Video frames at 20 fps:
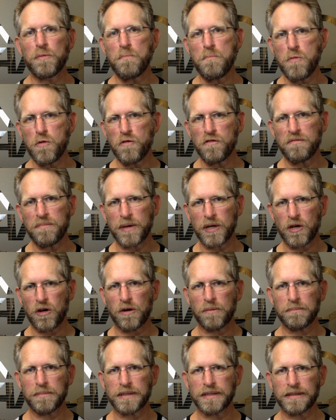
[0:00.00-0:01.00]
movement
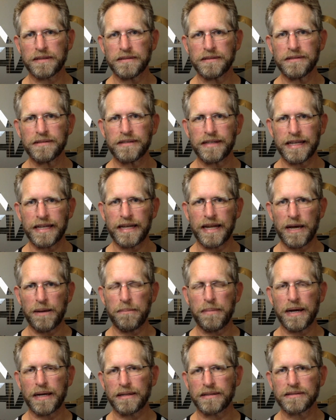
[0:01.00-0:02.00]
competence in our
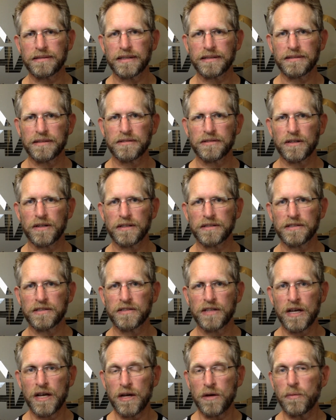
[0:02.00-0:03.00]
balance
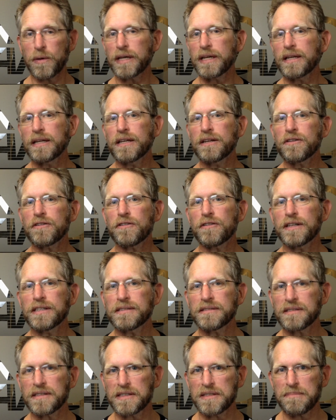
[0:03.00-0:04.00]
exercises, we can
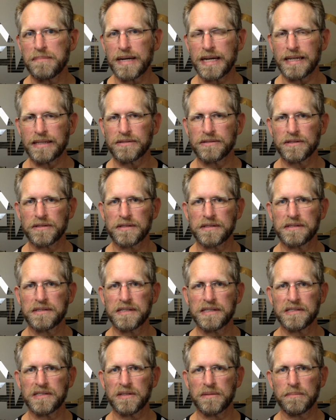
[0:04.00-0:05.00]
increase the demands on the
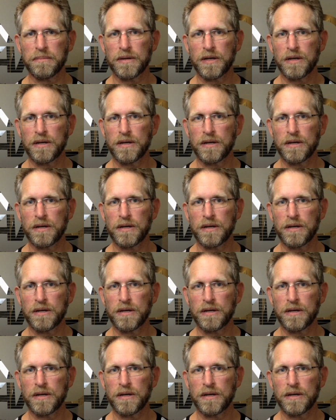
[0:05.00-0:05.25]
system